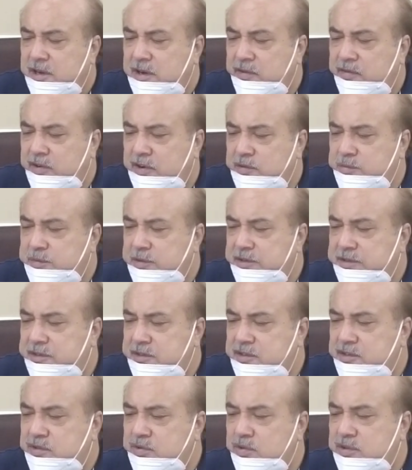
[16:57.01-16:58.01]

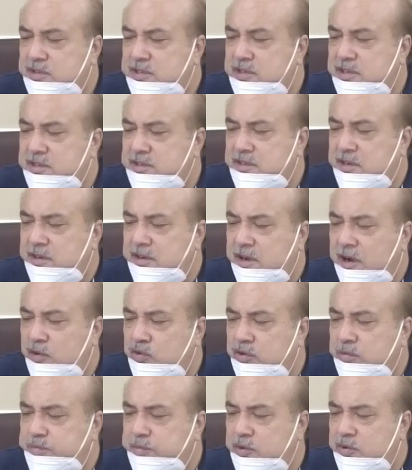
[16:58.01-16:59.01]
government resources, then
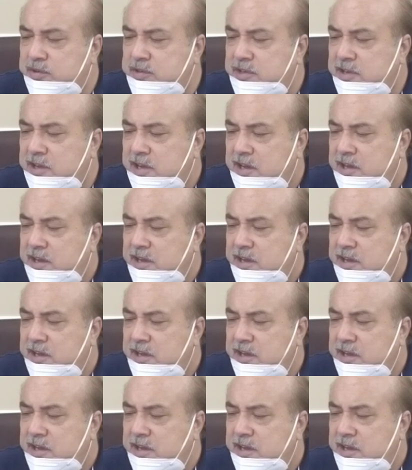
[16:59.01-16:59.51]
outputs,